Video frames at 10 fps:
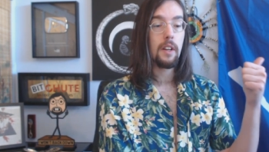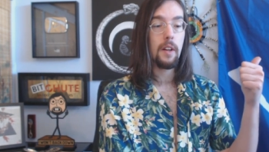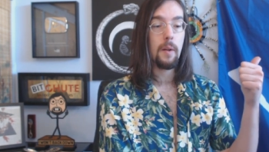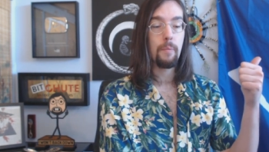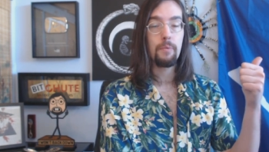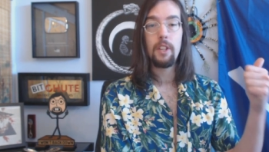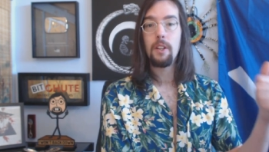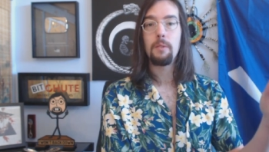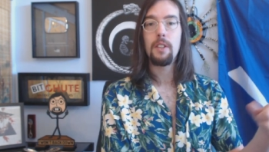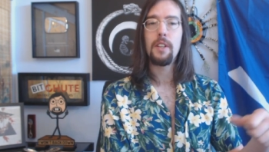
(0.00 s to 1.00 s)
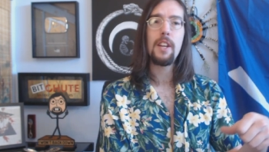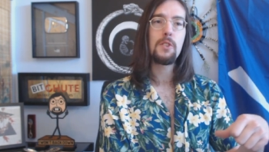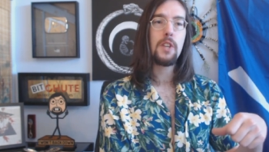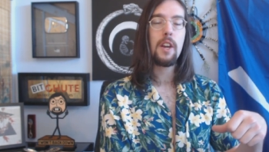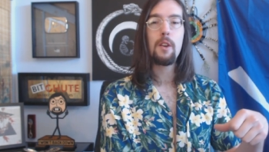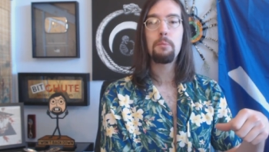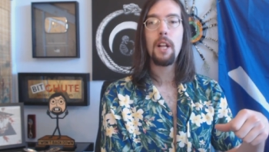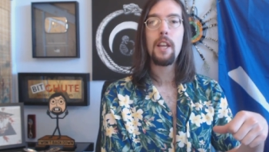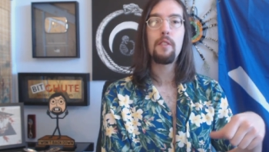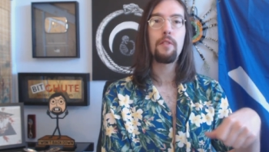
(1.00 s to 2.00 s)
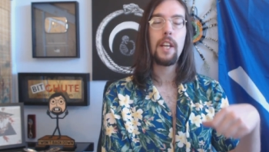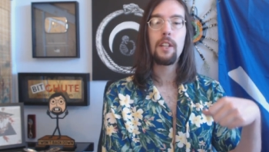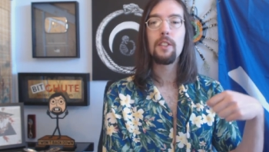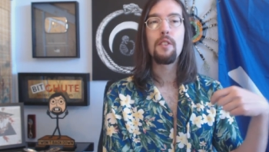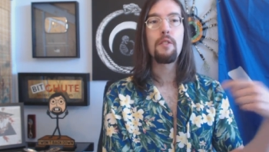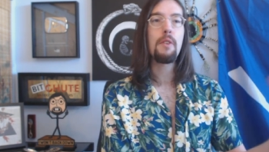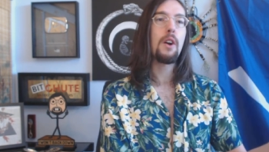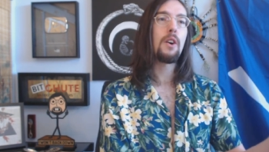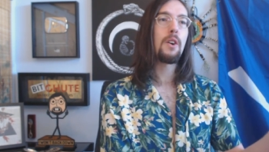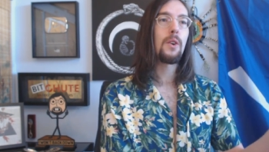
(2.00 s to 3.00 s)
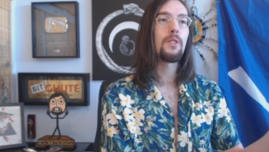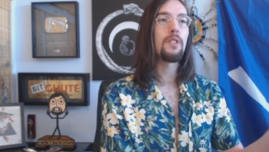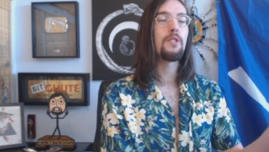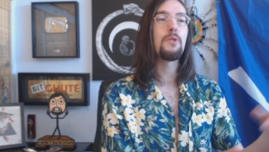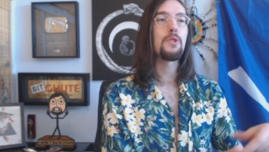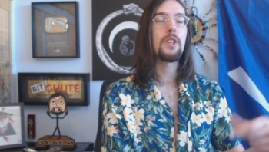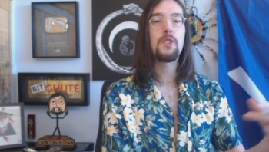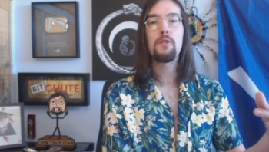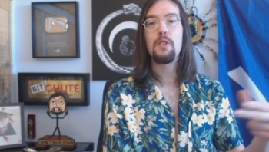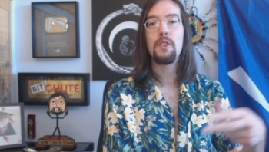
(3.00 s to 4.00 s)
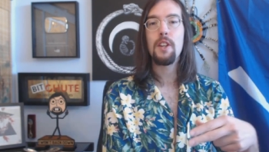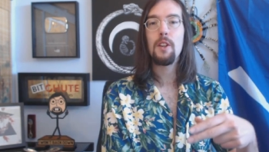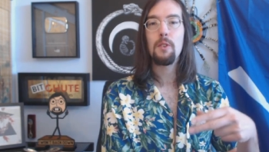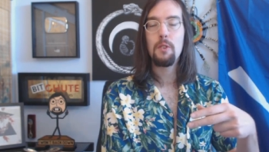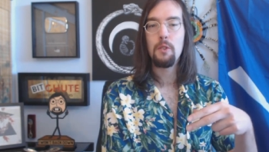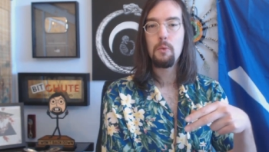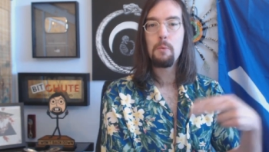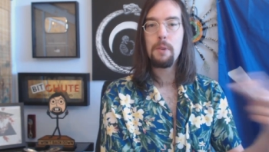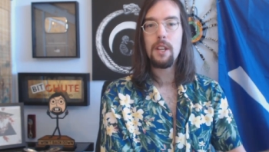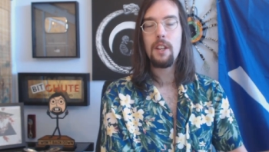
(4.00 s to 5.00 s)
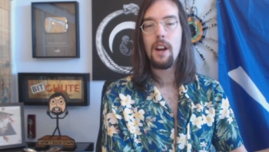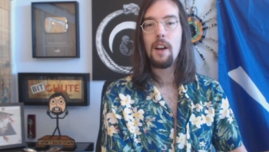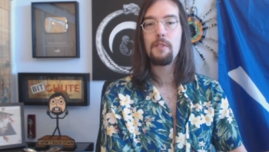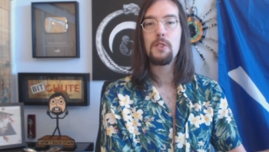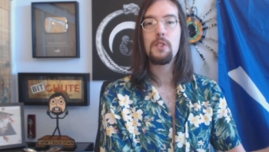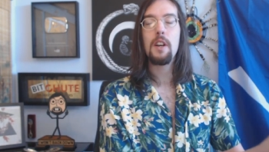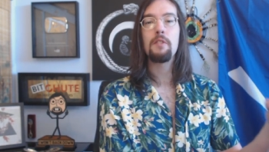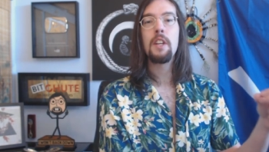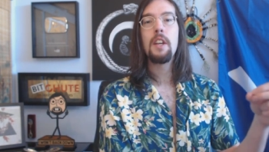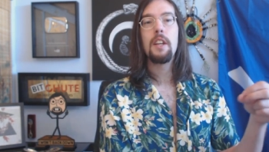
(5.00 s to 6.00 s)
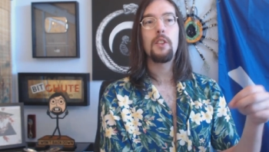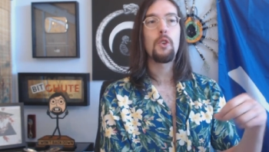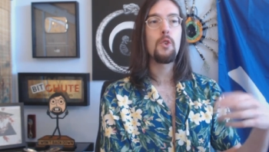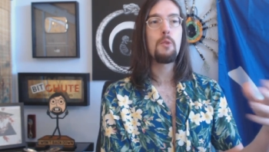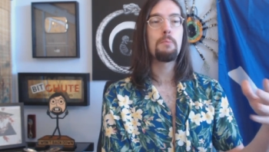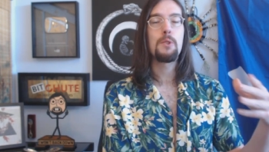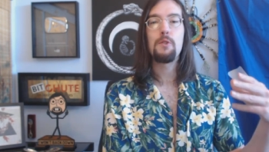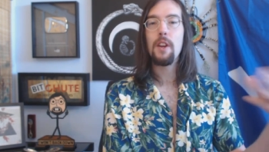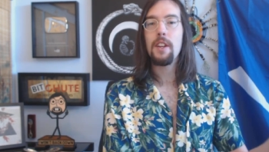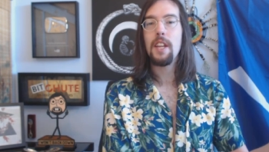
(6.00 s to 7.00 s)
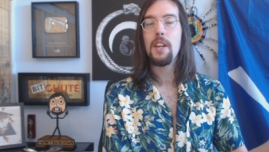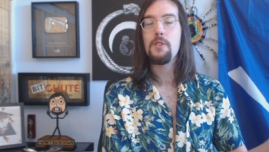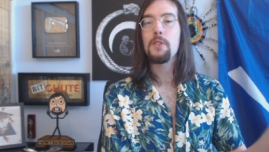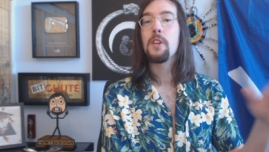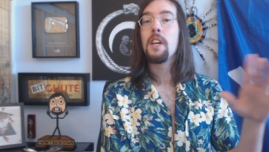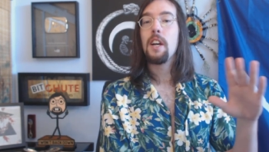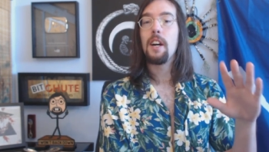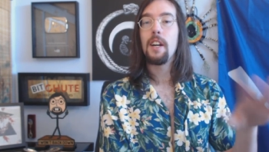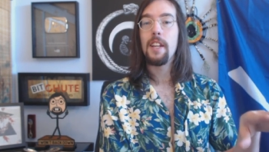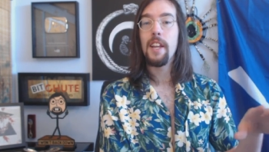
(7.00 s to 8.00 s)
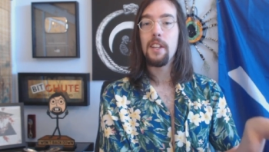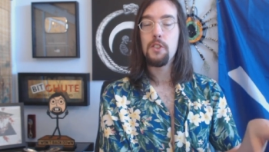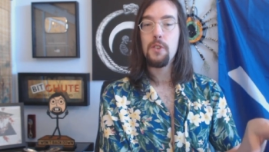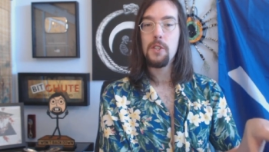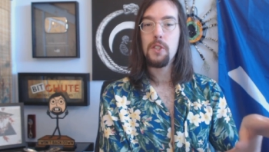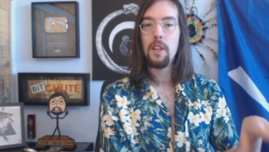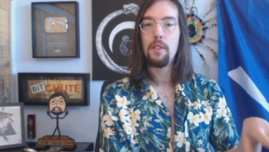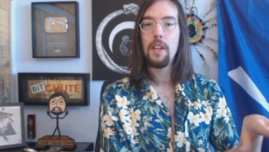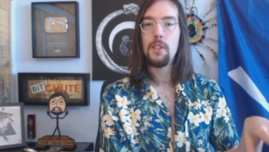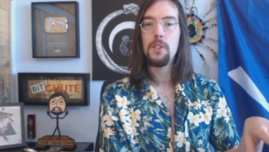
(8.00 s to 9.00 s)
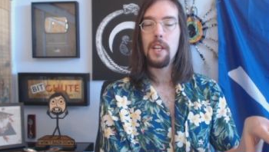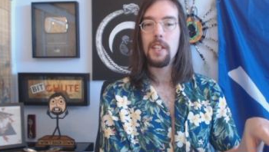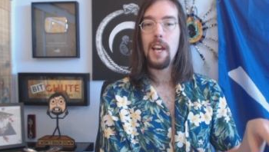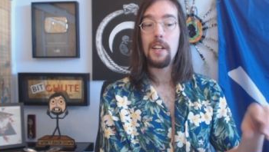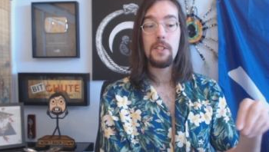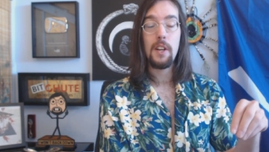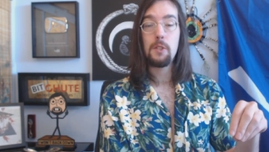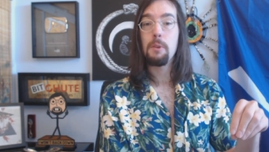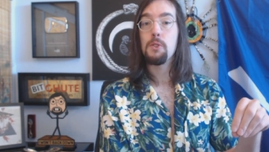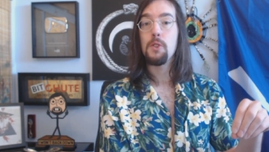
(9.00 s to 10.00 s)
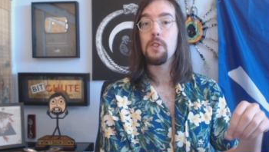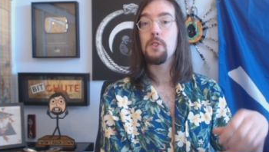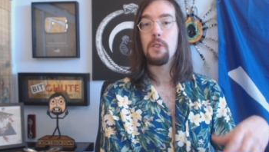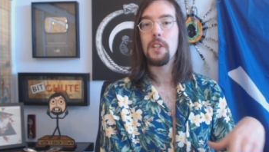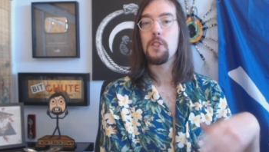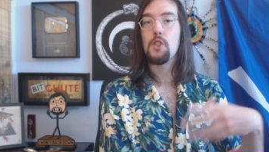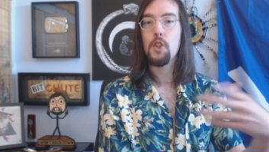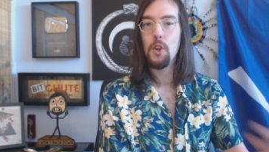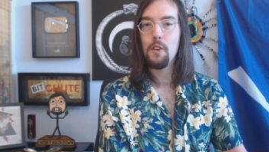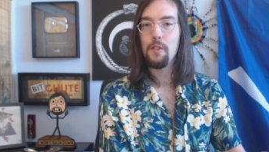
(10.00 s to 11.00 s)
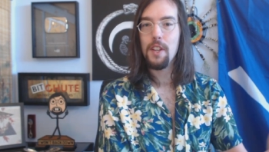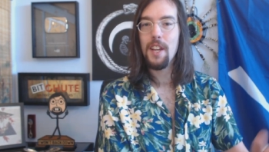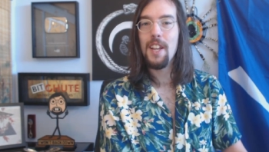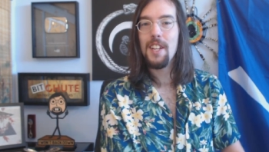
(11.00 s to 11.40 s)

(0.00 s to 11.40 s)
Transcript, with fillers: um, you, know, you know here's how you apply the flannel to the throat and you use this for their whooping cough and stuff and the croup it's very dangerous uh, and, and, interesting things like that it talks about certain like scurvy